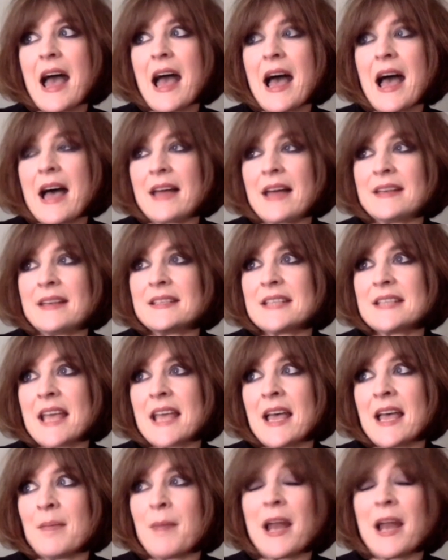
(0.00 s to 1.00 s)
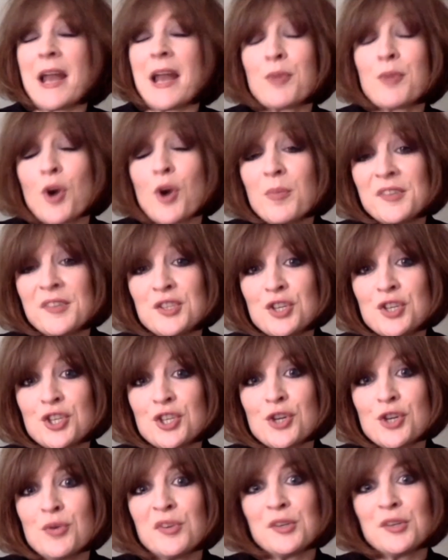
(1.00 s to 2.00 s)
and Malaprop's new
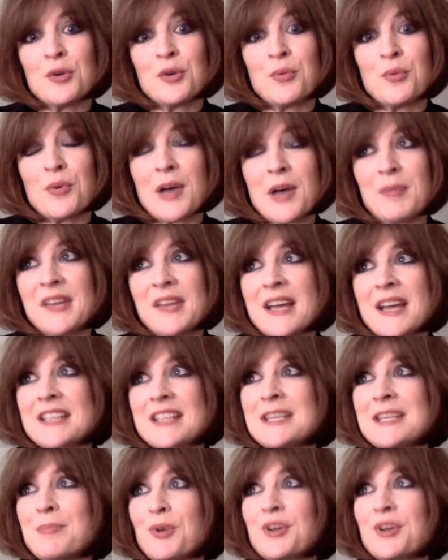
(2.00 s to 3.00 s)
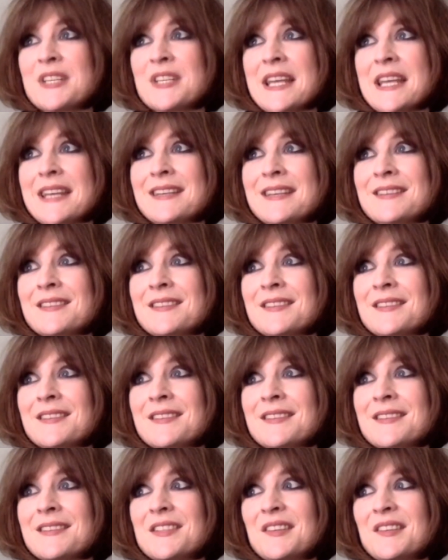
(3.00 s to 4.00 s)
show. So I was actually booked in
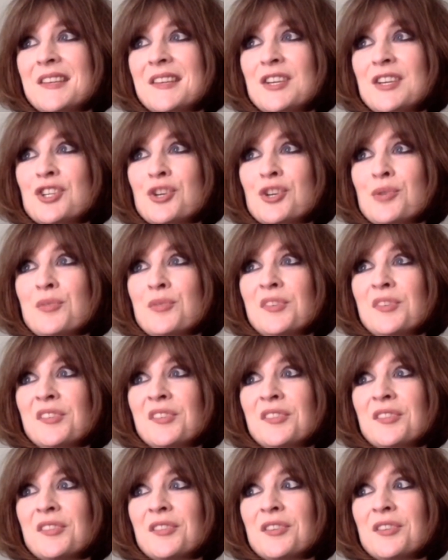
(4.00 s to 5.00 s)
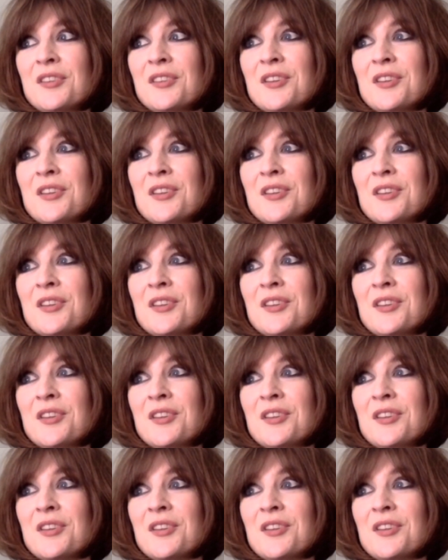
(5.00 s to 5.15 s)
to see shows.